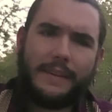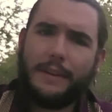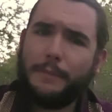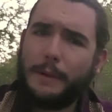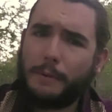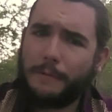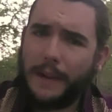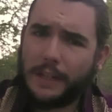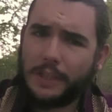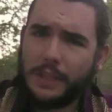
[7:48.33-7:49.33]
tend to be
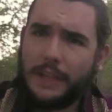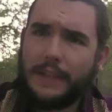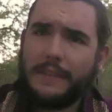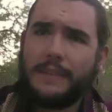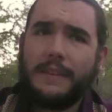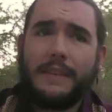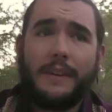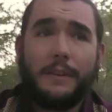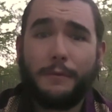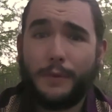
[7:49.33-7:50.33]
perfectionists and
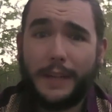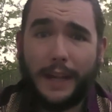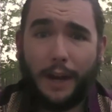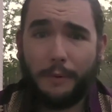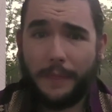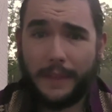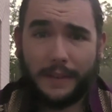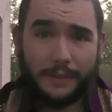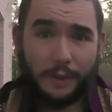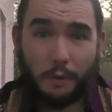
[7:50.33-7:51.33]
tend to freak out when
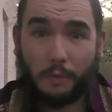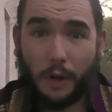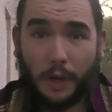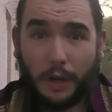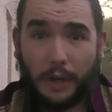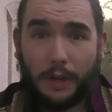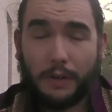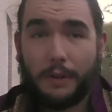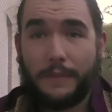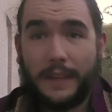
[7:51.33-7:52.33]
things go wrong
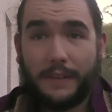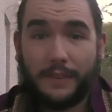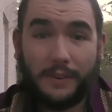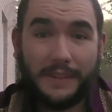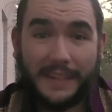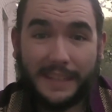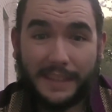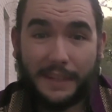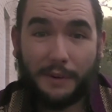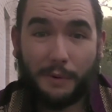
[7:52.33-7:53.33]
or if things aren't
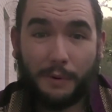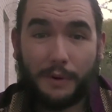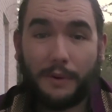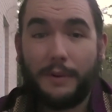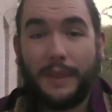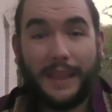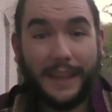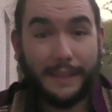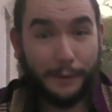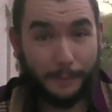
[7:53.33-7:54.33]
neatly in order. They like their